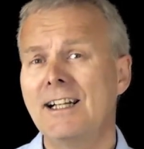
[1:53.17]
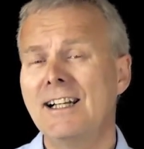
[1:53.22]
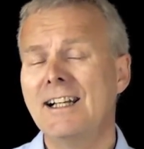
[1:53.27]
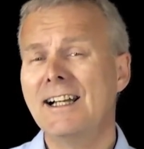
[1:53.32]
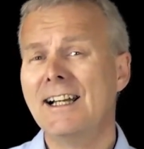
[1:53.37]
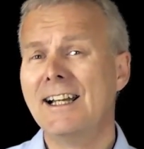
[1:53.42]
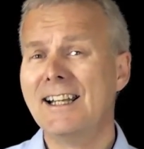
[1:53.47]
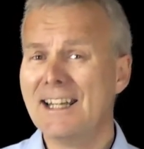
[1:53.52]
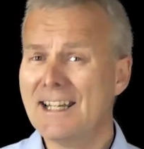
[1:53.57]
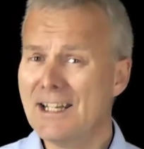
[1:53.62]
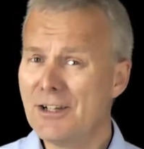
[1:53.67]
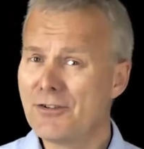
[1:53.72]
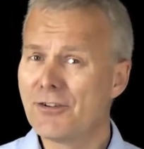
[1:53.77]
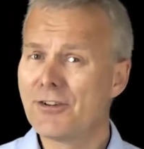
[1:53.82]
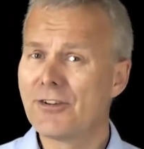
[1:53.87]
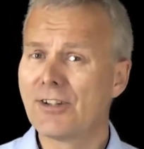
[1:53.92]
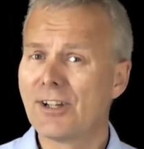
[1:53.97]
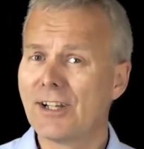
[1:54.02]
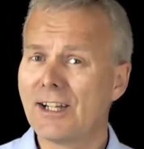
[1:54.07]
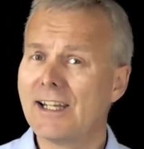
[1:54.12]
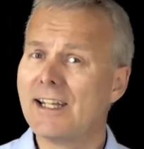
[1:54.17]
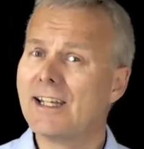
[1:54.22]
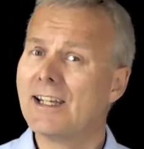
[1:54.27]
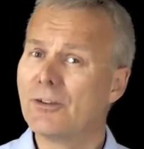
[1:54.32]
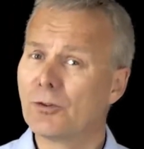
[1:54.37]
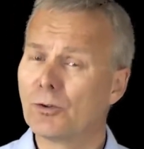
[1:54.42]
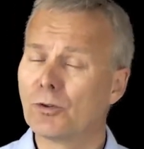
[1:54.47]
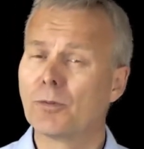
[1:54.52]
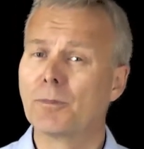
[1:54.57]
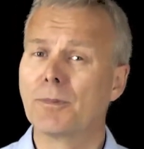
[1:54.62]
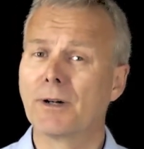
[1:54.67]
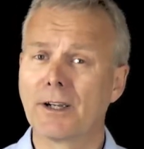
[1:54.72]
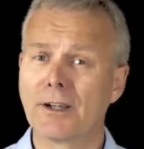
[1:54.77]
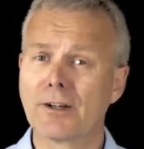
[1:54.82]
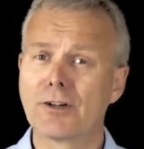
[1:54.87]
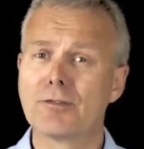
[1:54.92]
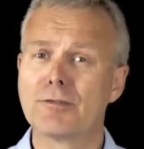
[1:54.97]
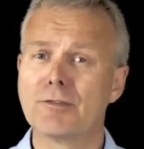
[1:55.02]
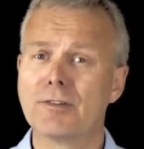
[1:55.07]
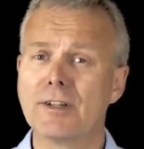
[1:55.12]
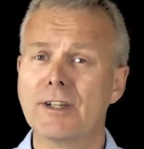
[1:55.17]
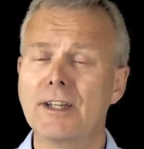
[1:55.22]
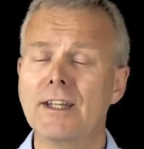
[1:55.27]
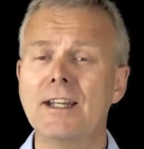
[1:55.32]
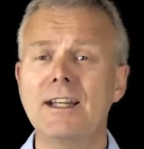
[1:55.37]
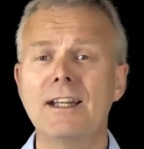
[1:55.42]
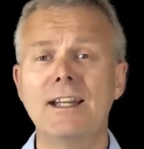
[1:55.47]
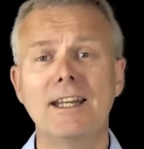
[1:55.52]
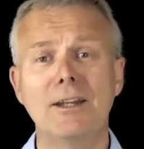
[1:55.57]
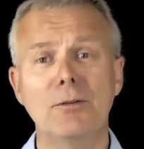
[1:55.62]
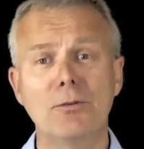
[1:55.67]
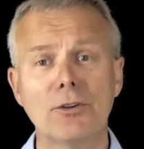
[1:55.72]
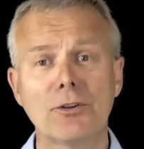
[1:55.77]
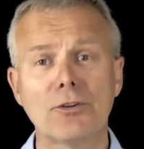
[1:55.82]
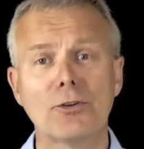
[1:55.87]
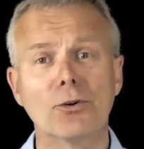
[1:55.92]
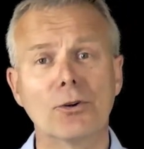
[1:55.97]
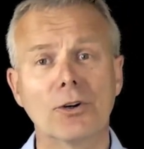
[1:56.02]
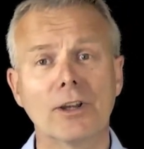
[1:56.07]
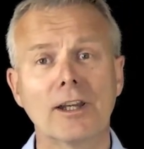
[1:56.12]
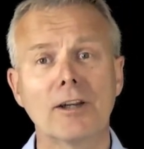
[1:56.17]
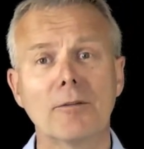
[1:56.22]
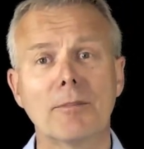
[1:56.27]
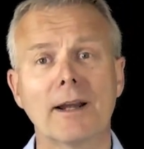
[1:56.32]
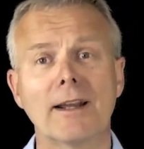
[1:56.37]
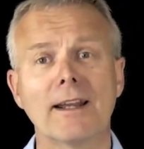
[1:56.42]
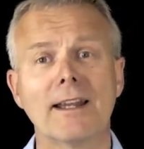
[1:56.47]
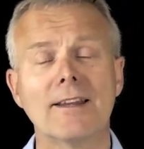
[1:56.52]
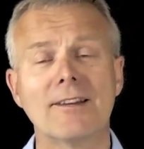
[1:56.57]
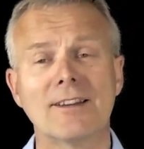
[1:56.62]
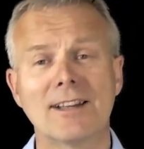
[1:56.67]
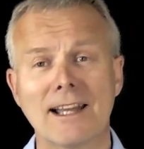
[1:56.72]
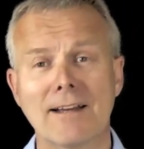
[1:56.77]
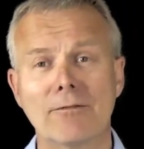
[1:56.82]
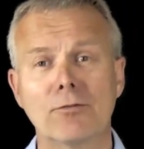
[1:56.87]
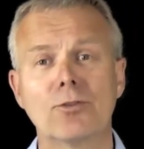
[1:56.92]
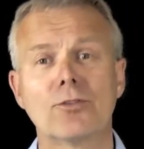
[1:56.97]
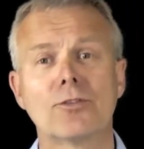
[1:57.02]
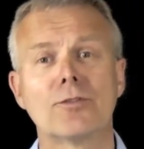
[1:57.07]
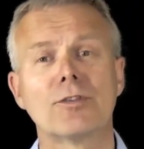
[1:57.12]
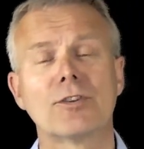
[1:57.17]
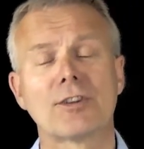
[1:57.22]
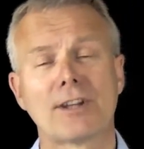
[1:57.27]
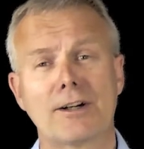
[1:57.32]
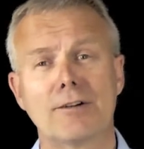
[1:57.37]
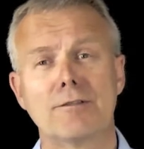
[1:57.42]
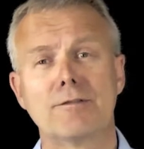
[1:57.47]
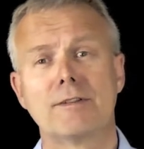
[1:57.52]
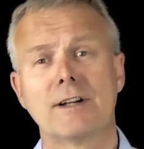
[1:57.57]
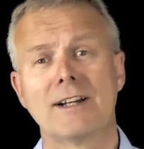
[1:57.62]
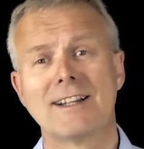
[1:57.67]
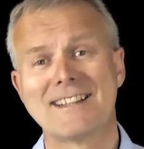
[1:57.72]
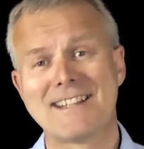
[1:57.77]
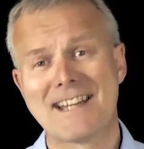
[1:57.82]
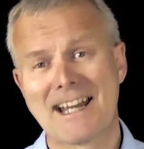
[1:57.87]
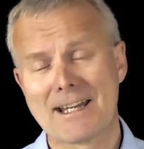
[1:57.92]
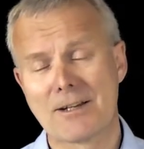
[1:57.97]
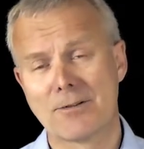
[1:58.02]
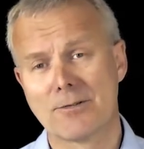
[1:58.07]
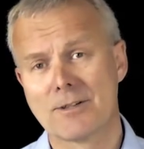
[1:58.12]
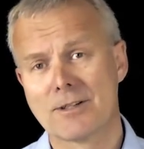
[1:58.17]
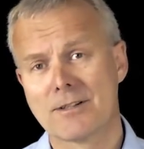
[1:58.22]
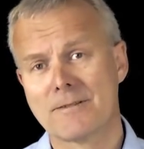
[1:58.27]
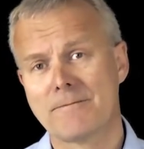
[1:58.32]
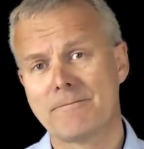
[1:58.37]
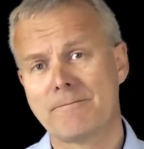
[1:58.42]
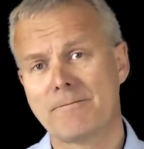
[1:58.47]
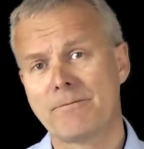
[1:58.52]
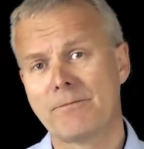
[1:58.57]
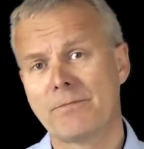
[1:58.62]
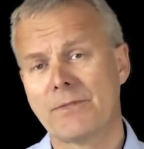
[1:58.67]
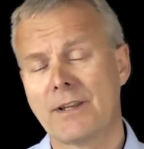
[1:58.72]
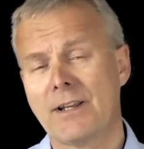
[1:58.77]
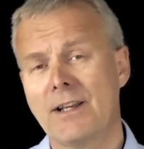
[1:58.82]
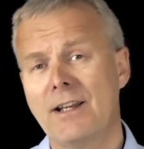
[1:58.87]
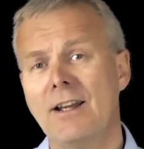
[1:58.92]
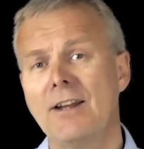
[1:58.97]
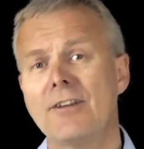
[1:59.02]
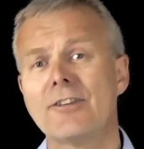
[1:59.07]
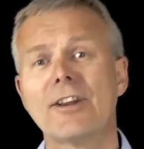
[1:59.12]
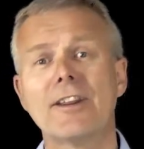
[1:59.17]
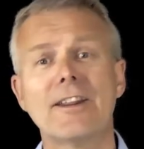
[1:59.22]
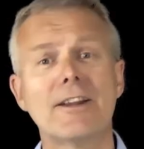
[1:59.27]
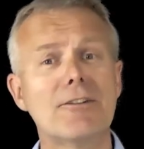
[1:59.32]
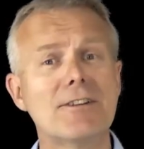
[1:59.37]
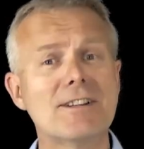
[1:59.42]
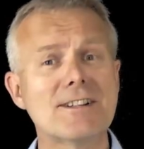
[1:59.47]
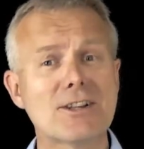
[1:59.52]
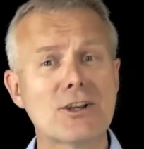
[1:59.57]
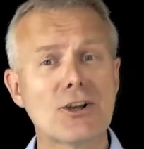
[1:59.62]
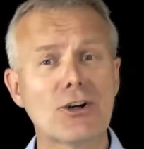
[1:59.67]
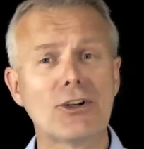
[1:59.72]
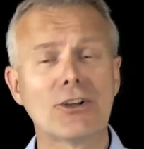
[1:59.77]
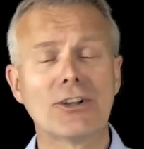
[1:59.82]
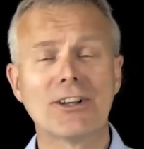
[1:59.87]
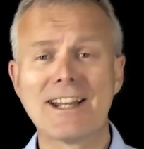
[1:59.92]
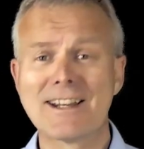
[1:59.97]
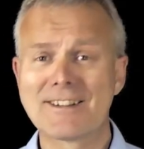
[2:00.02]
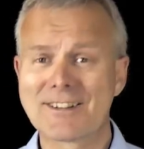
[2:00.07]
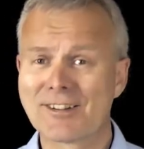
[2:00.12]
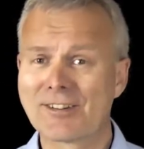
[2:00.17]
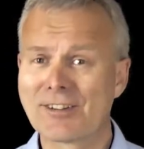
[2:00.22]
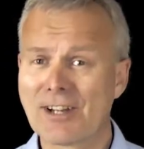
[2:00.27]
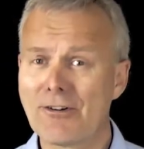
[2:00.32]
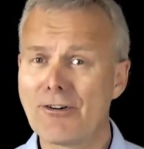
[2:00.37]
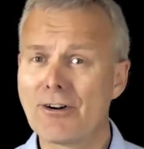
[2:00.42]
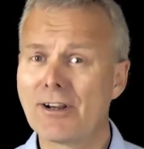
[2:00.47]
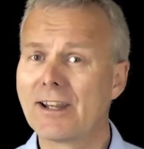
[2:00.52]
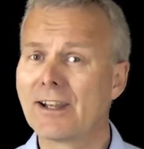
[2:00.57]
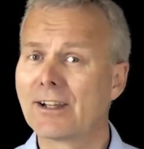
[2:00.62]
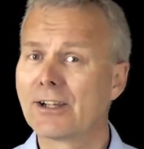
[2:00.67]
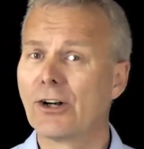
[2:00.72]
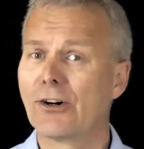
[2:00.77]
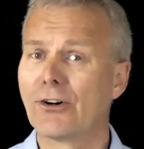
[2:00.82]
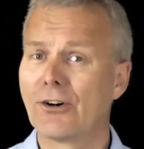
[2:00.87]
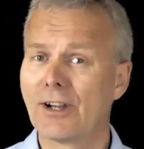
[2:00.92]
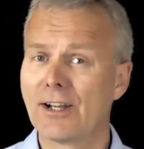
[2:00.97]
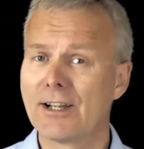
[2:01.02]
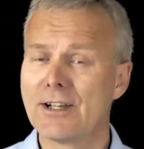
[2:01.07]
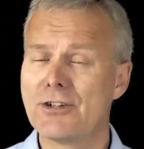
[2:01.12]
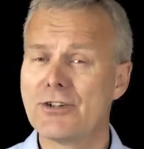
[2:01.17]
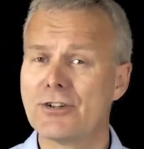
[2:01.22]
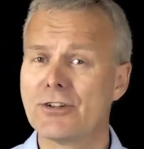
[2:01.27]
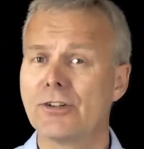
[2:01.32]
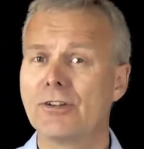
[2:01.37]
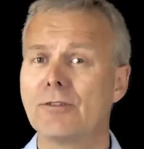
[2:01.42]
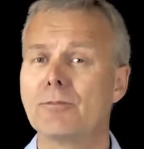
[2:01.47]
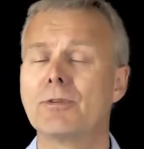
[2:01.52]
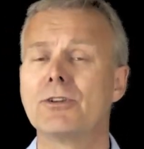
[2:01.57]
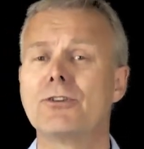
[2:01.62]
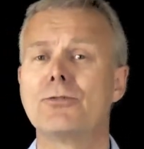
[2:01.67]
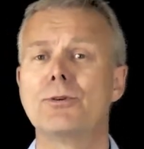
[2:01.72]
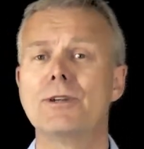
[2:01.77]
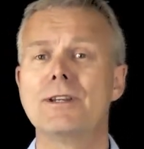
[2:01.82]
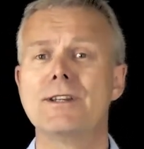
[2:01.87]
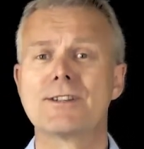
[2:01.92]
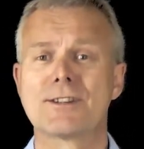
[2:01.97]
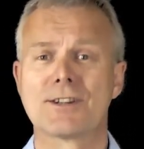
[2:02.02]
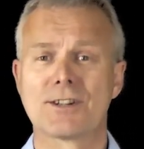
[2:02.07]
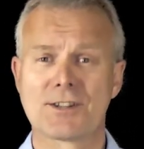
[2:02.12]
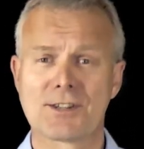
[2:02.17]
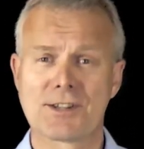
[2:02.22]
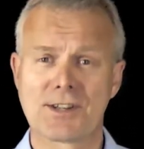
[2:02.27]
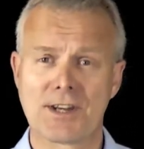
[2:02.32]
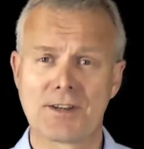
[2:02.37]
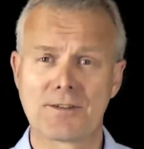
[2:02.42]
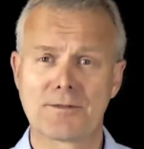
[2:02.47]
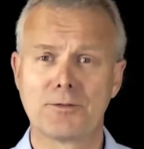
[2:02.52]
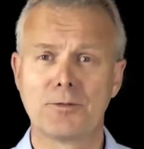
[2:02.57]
And interestingly, in his autobiography, he was talking about his levels of self-doubt. So there is not necessarily a correlation between successful